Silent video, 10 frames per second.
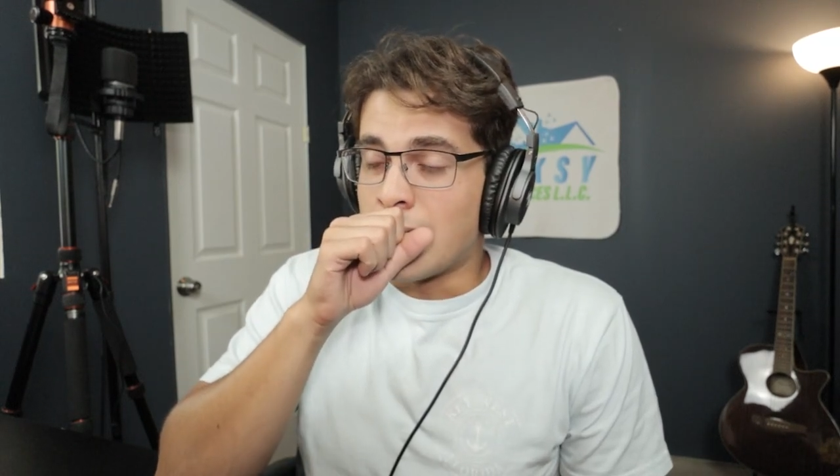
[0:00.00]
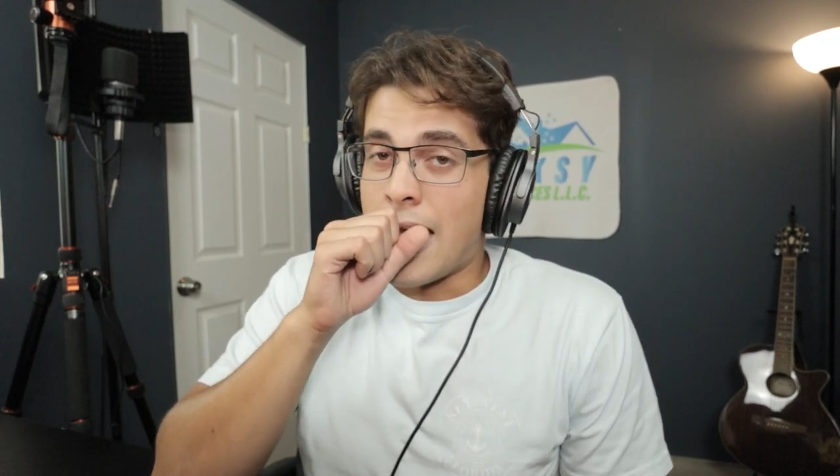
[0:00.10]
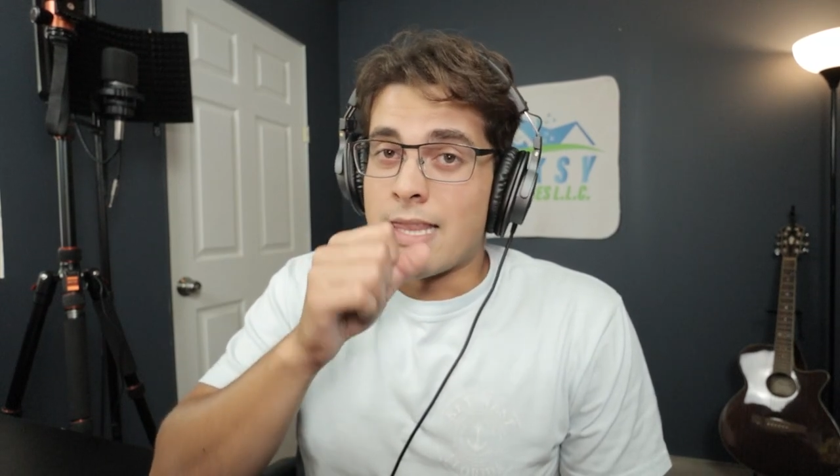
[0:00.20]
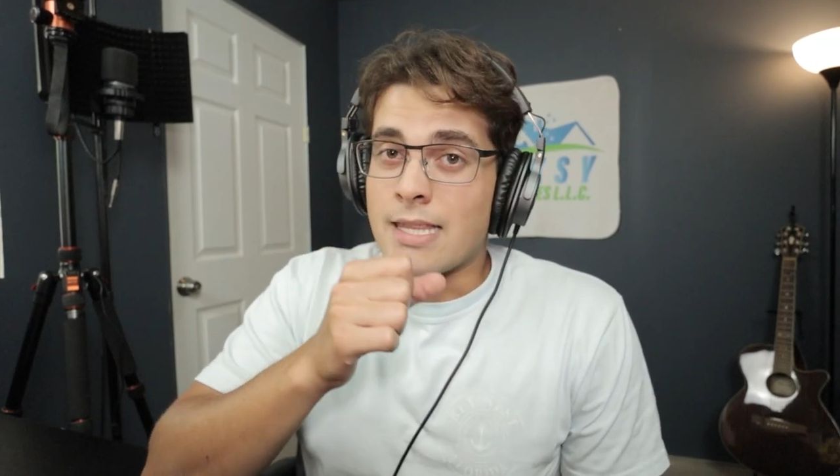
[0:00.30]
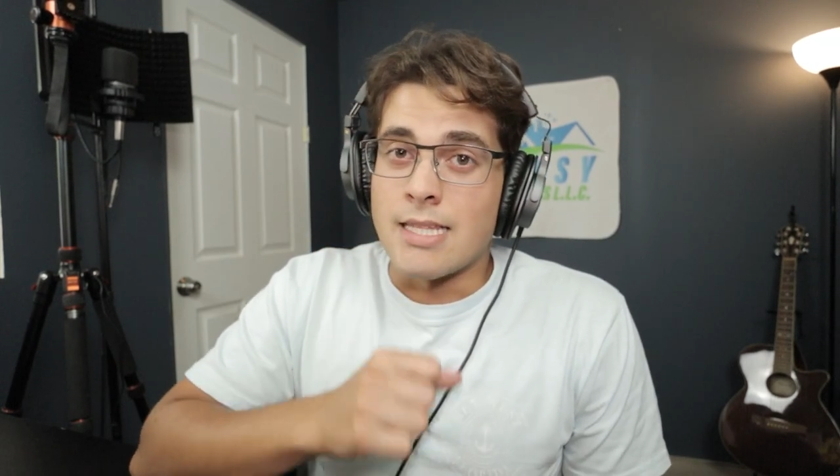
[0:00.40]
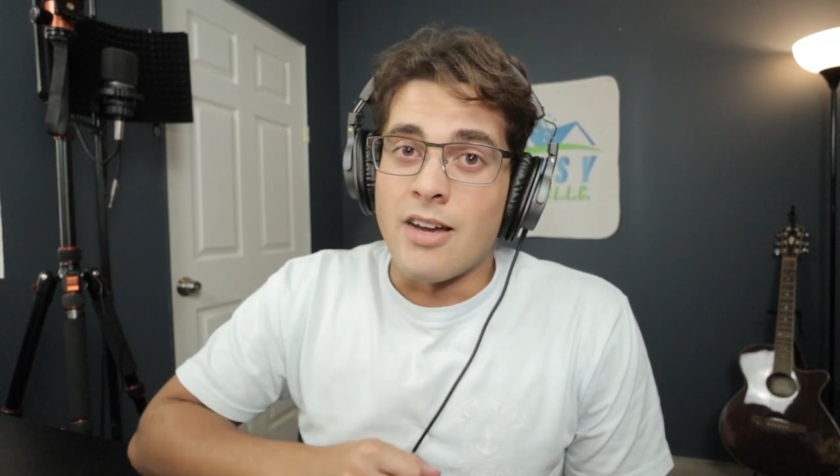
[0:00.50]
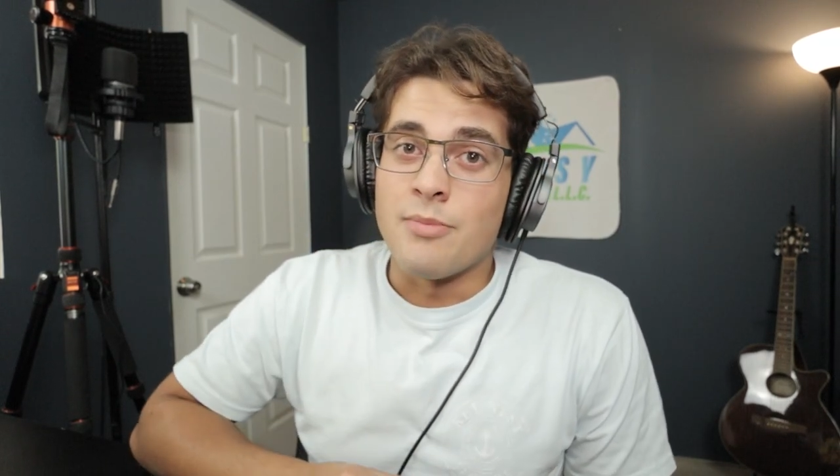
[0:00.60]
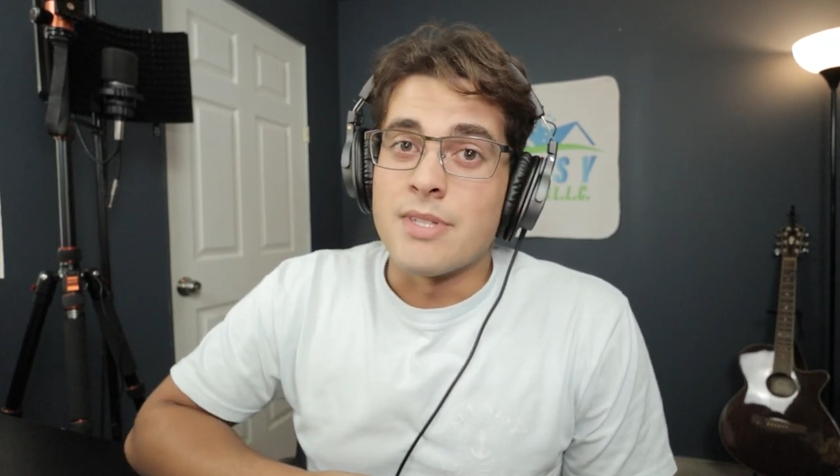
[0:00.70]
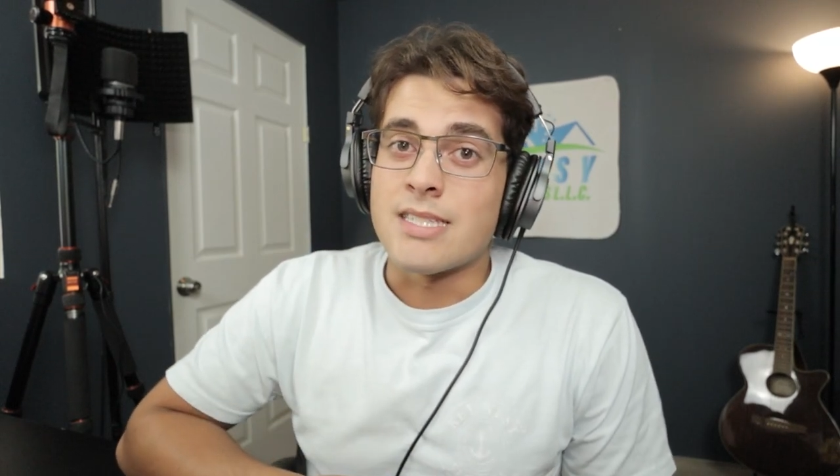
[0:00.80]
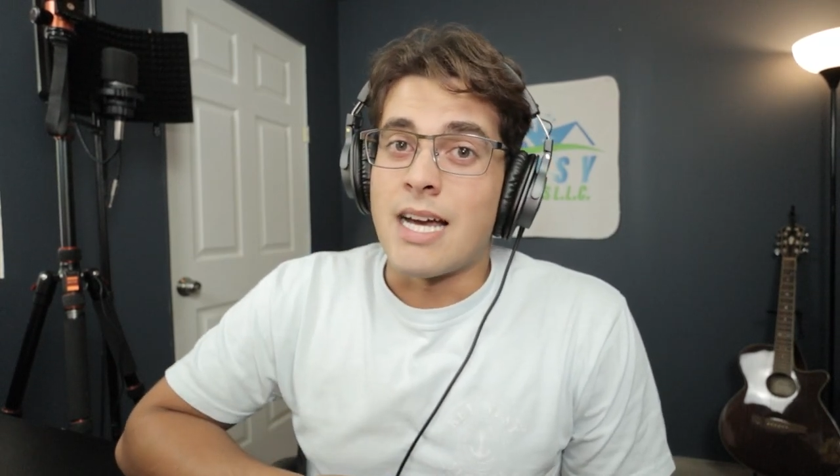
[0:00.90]
I think the
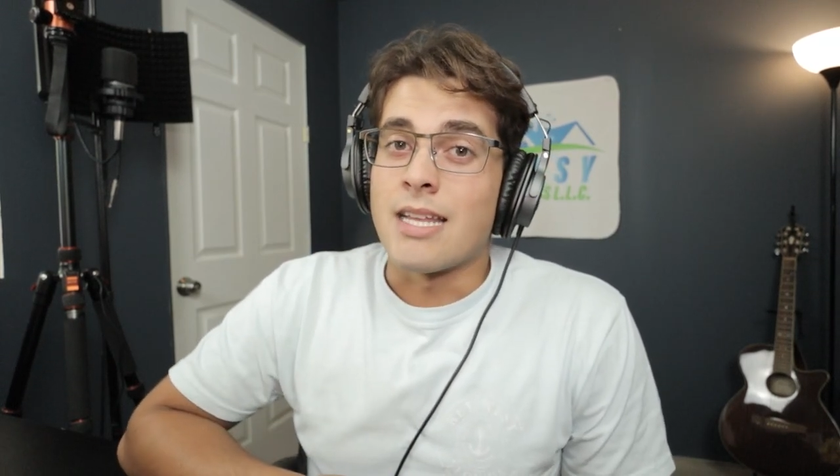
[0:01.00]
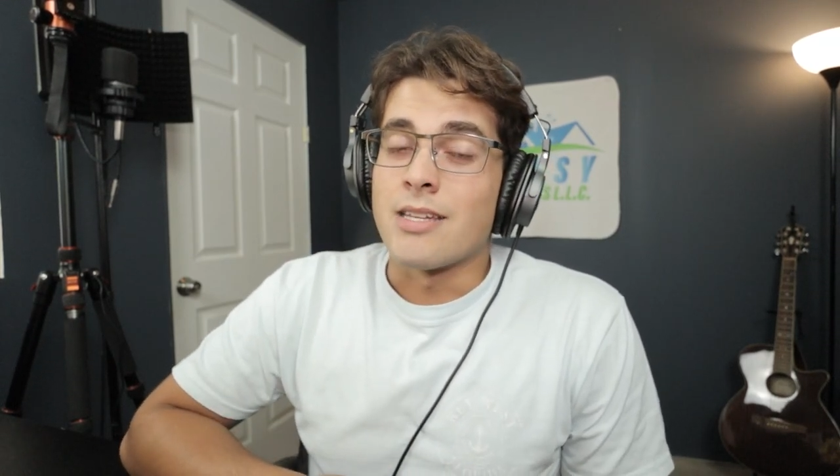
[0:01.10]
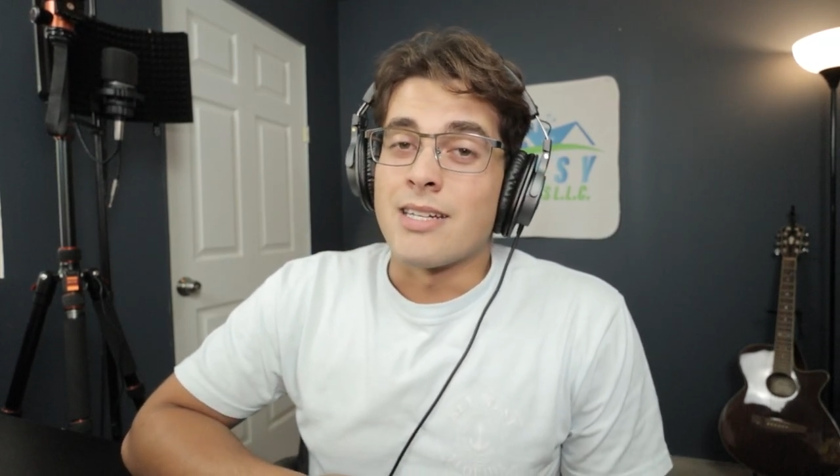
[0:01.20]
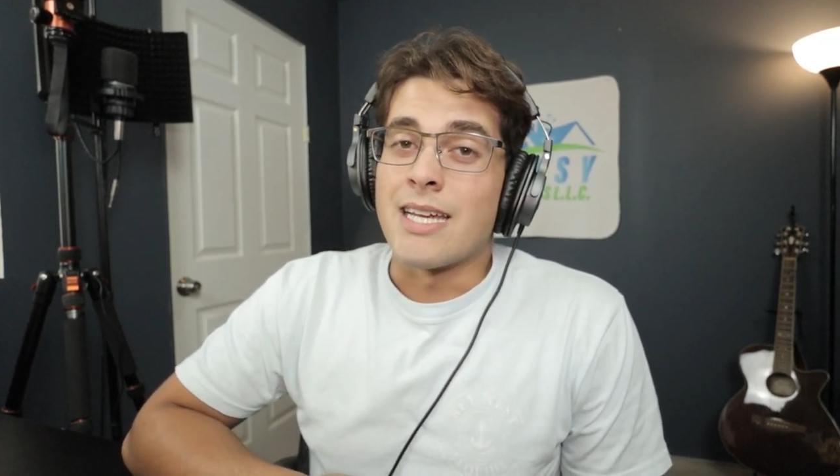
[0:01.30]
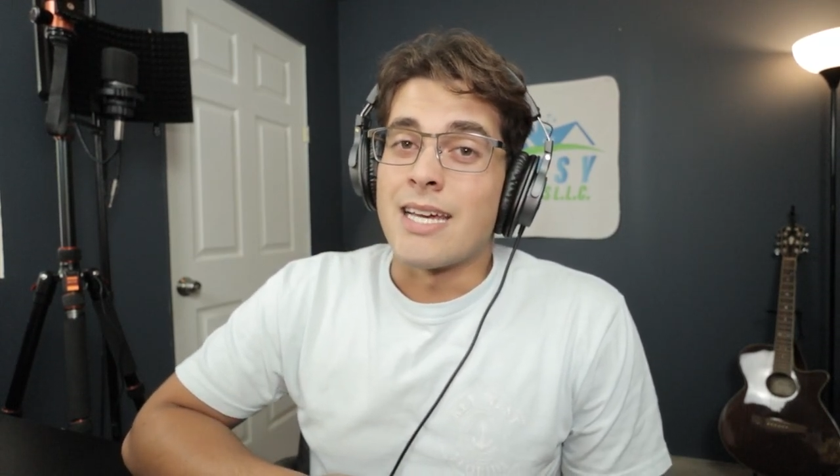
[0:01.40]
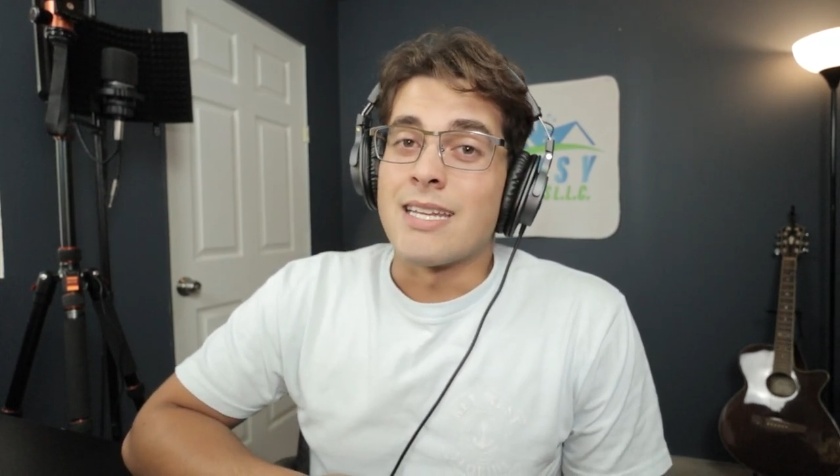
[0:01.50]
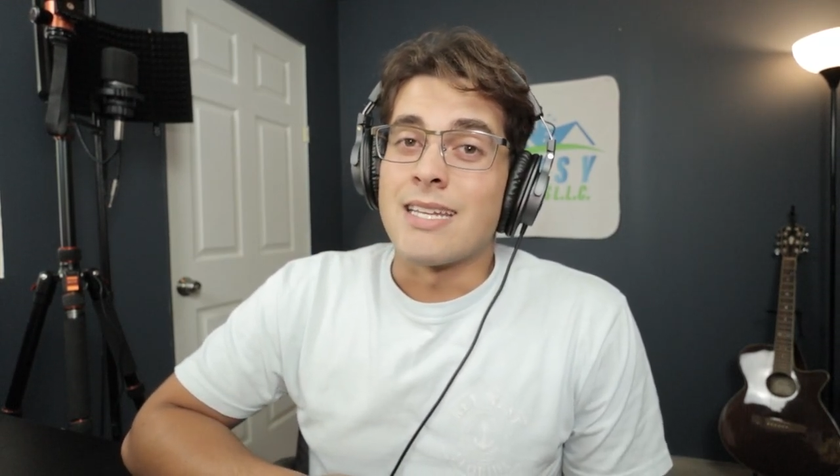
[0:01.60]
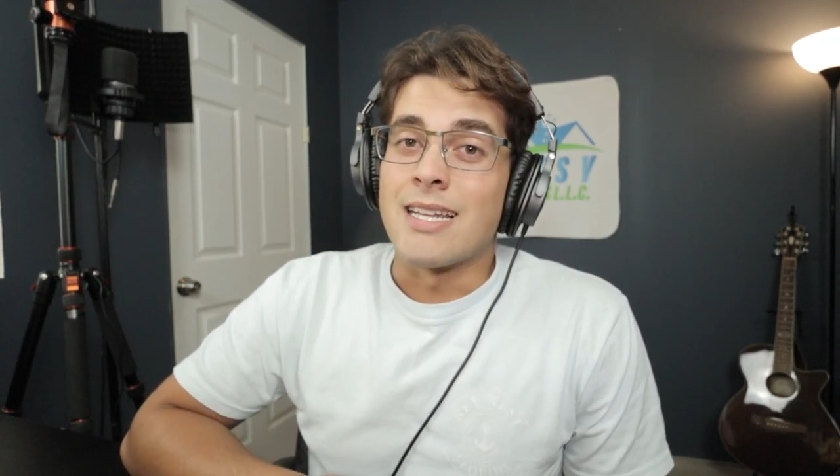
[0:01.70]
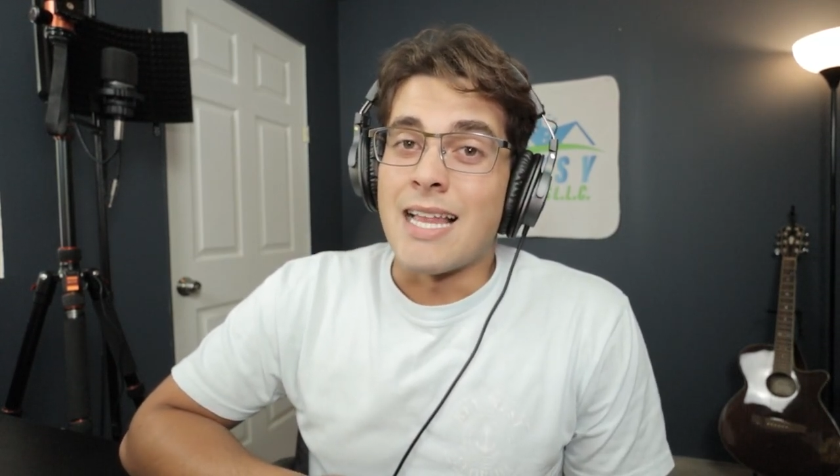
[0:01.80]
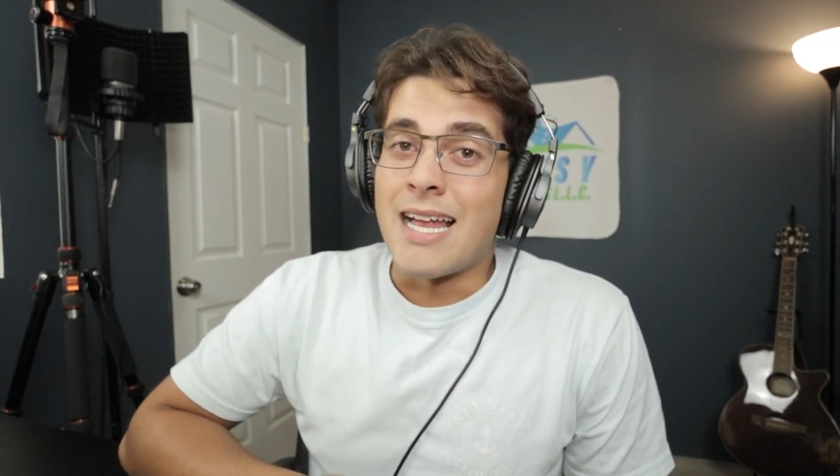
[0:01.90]
government's got their hand
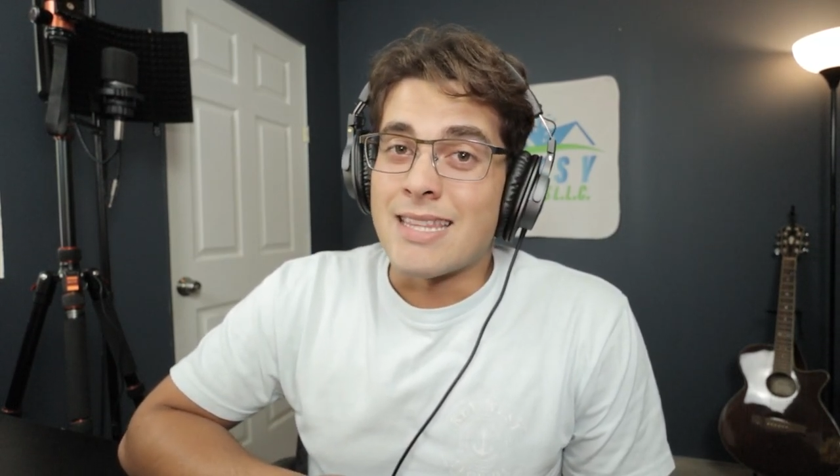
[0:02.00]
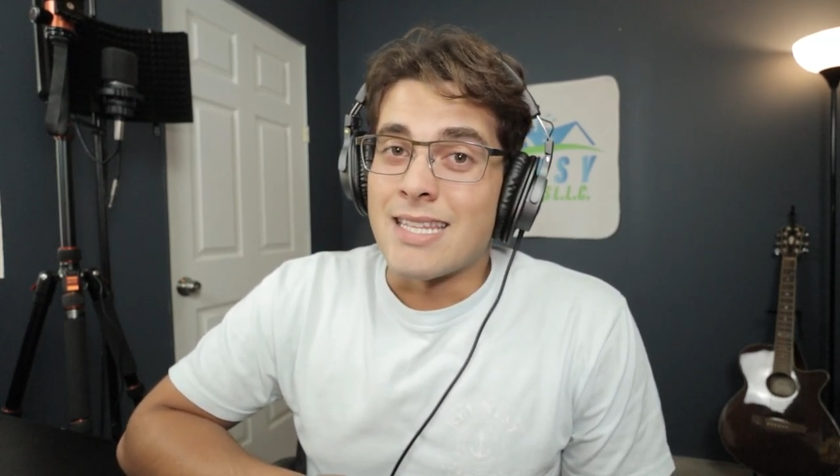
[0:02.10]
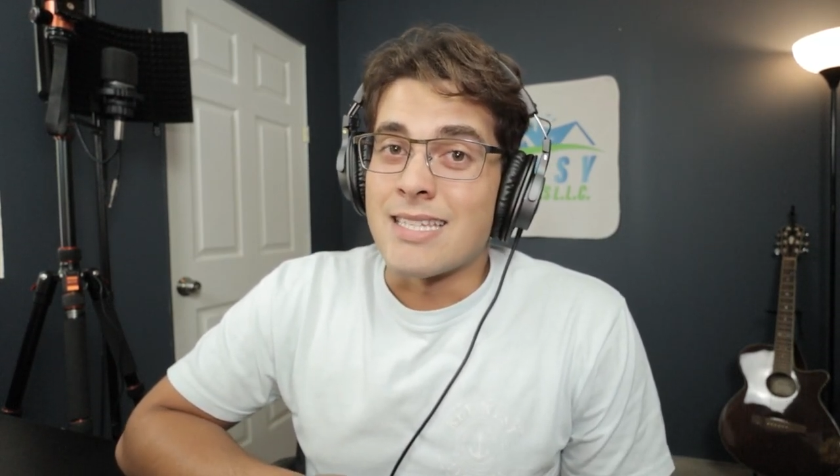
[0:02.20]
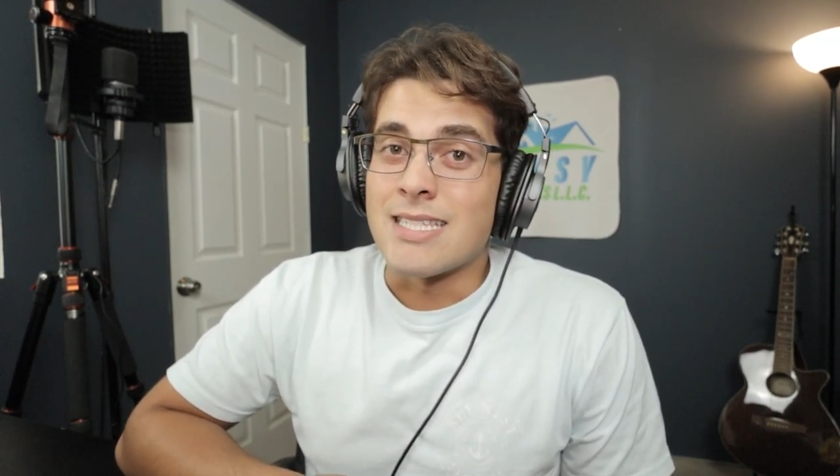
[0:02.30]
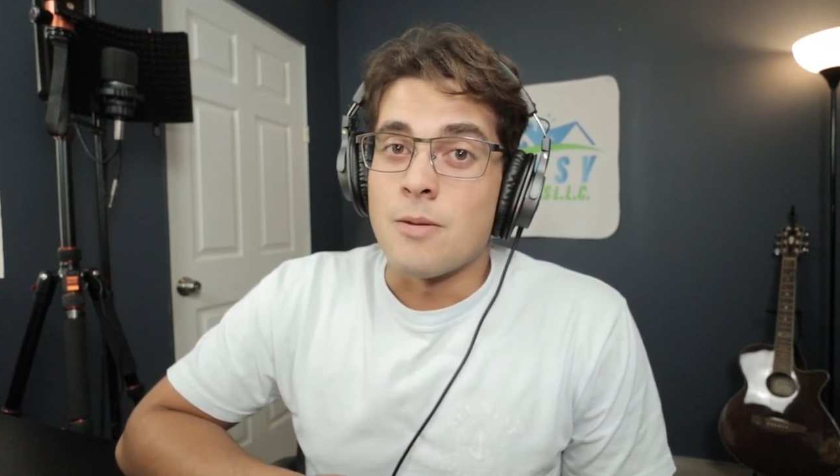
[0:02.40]
in a lot of things